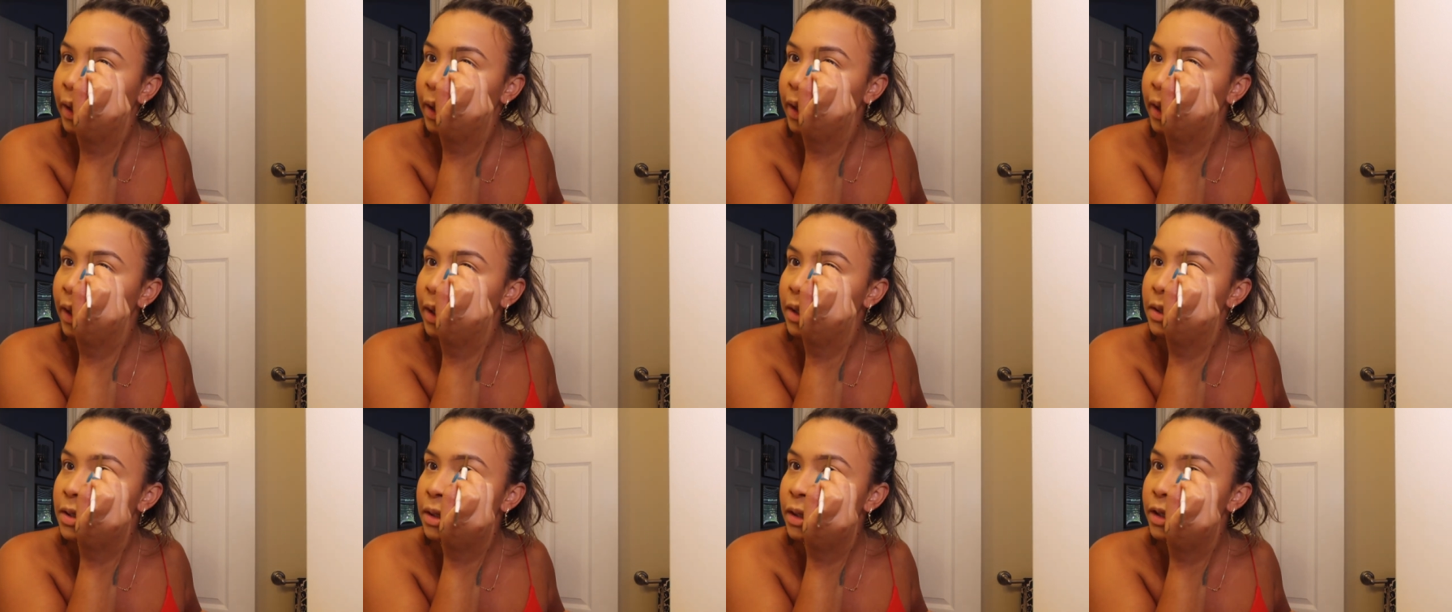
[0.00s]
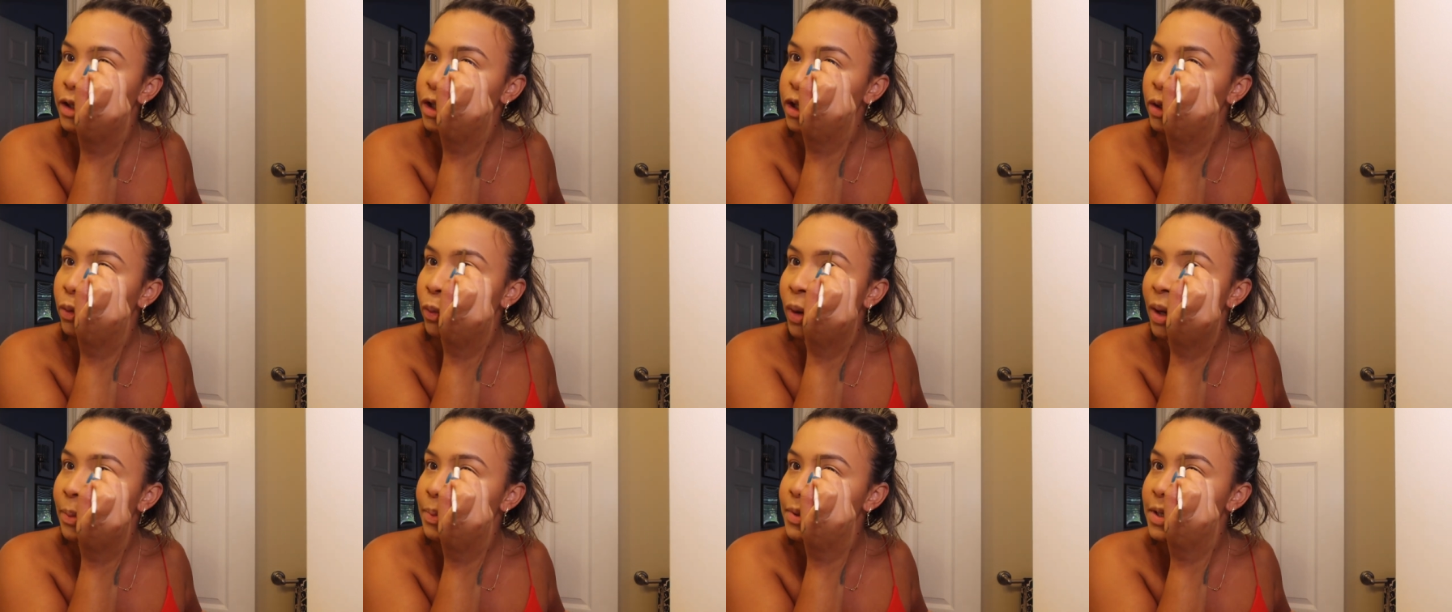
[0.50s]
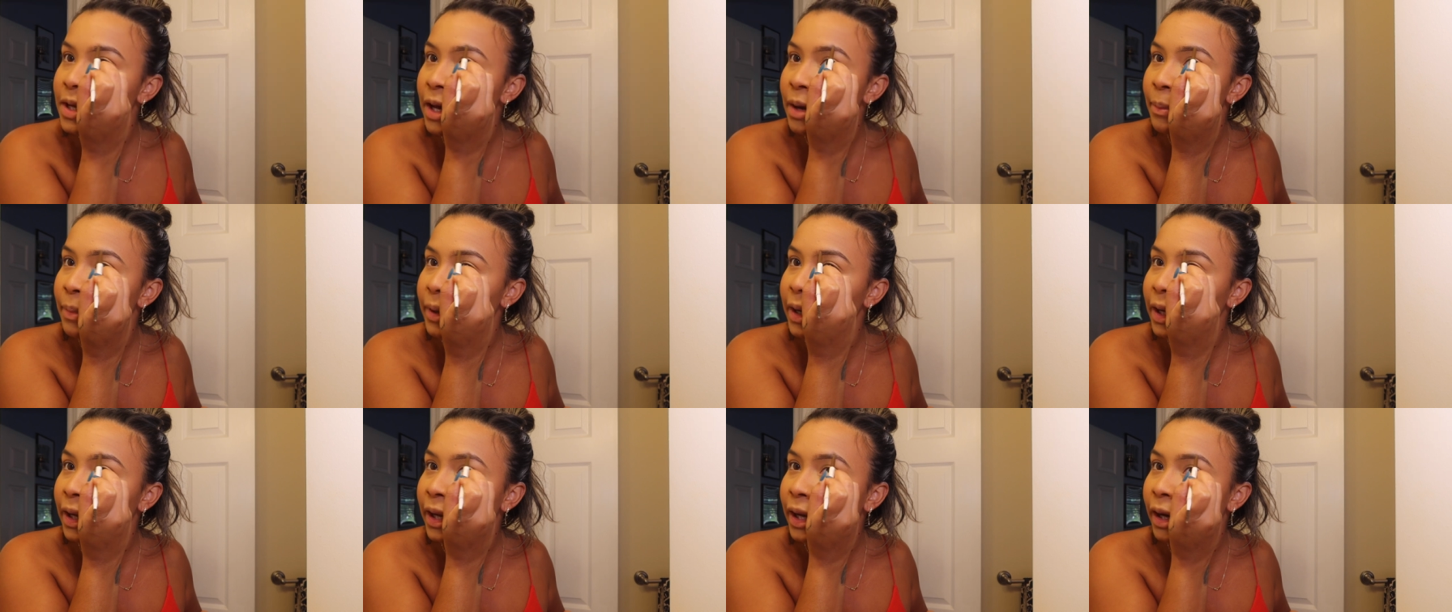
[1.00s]
It is a legit
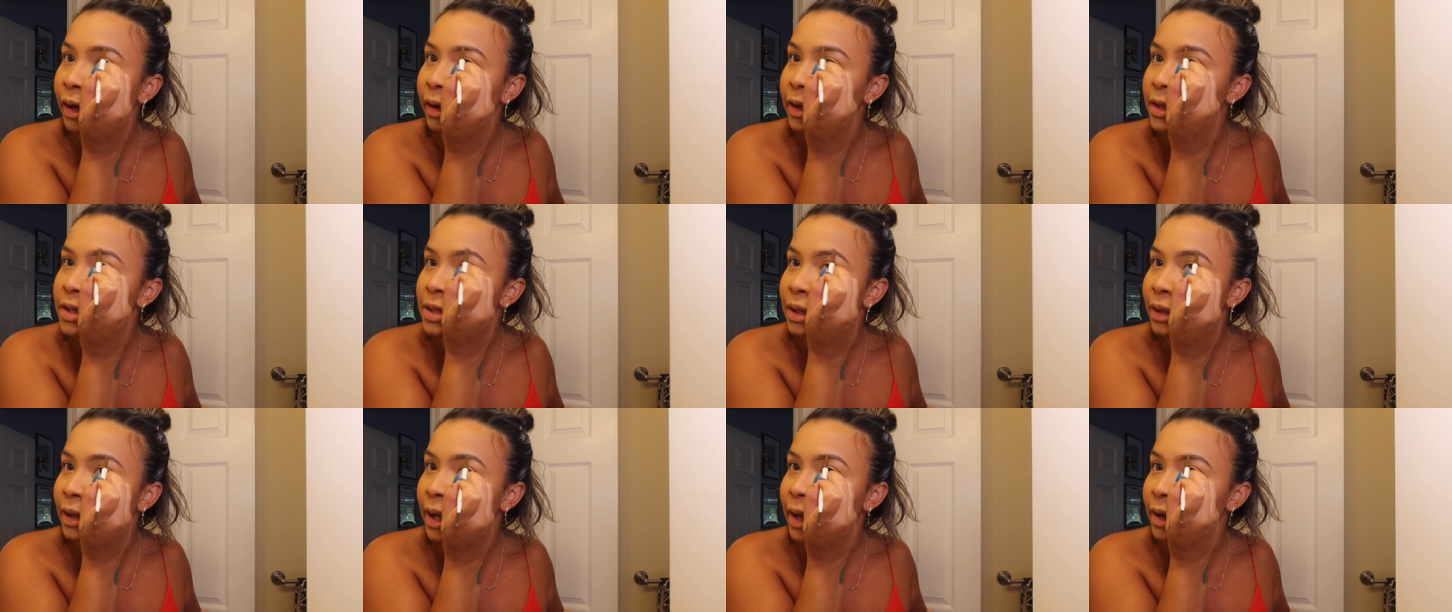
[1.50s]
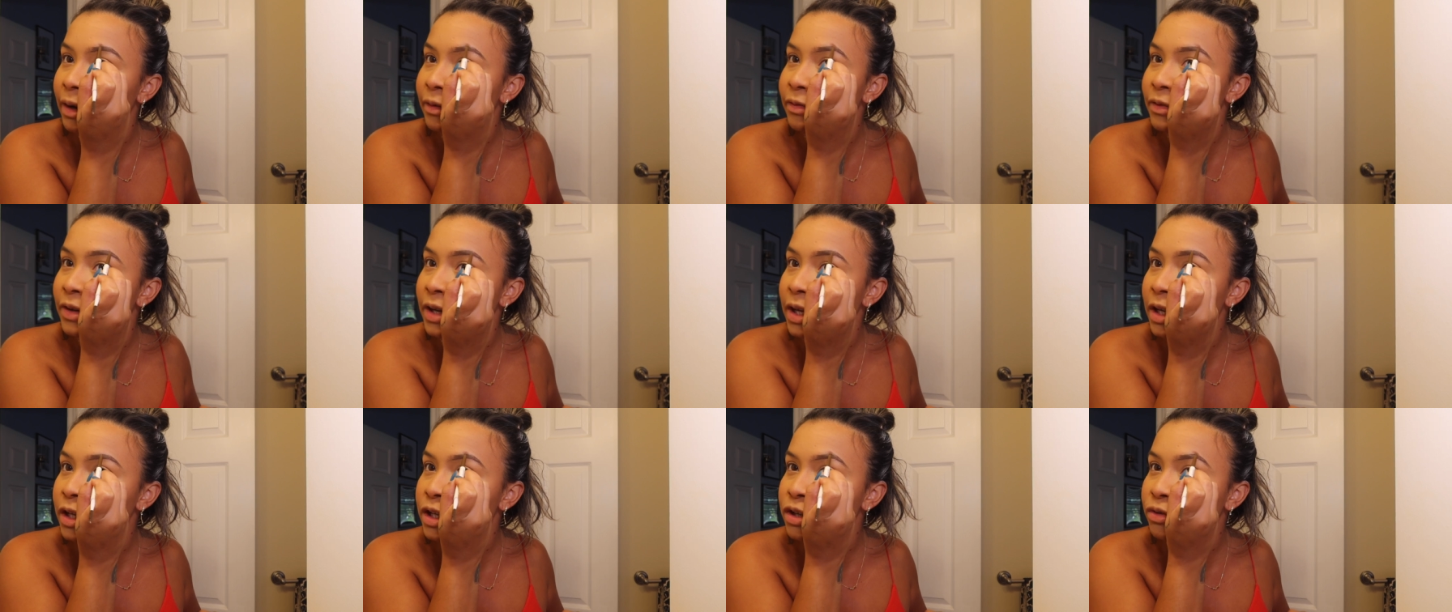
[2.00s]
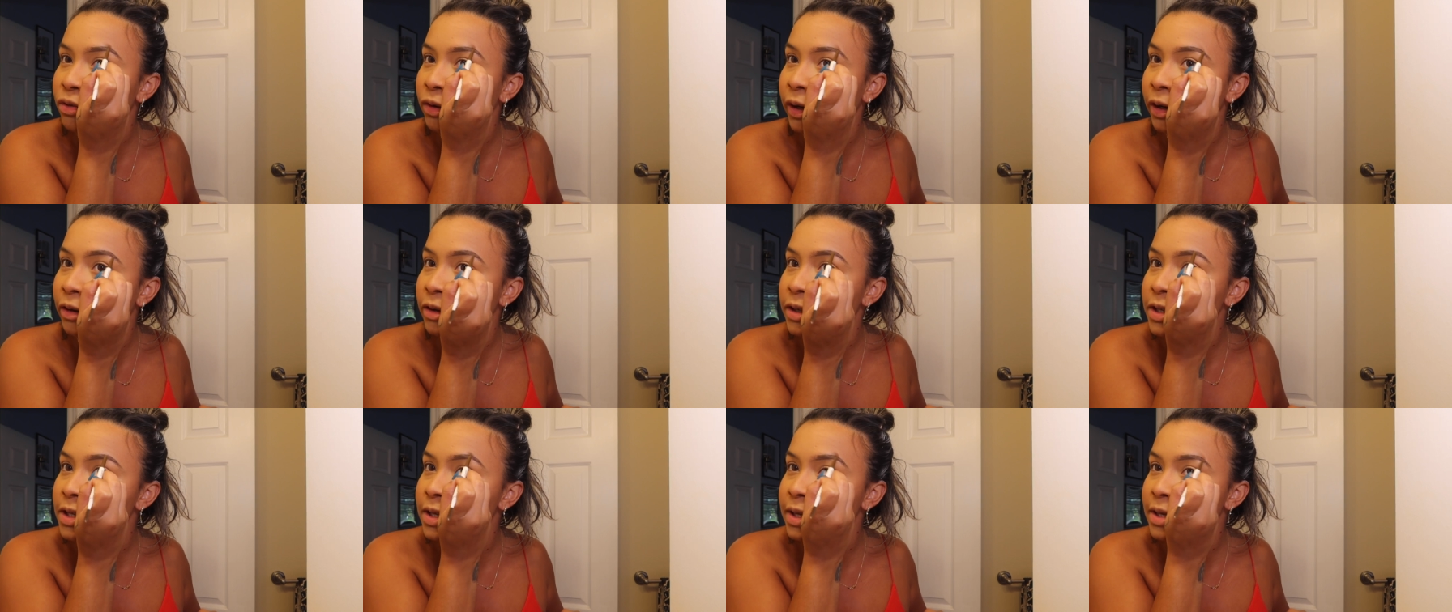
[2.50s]
website, but it carries a lot of niche
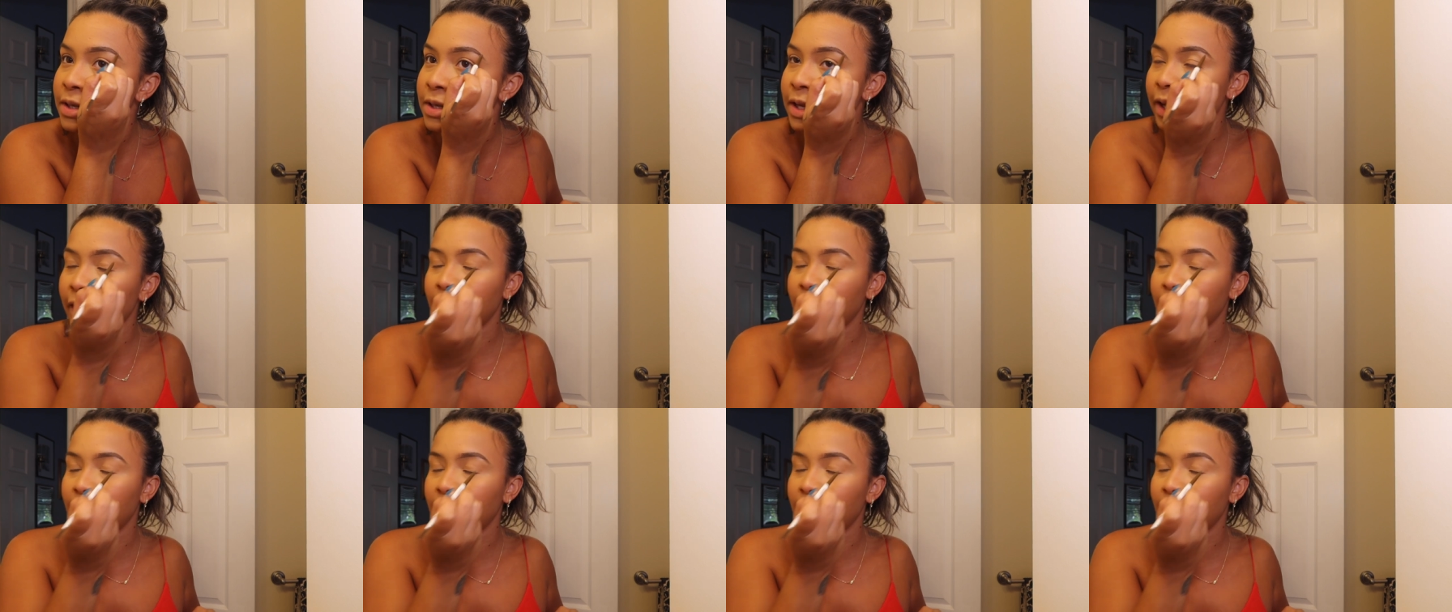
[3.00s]
fragrances.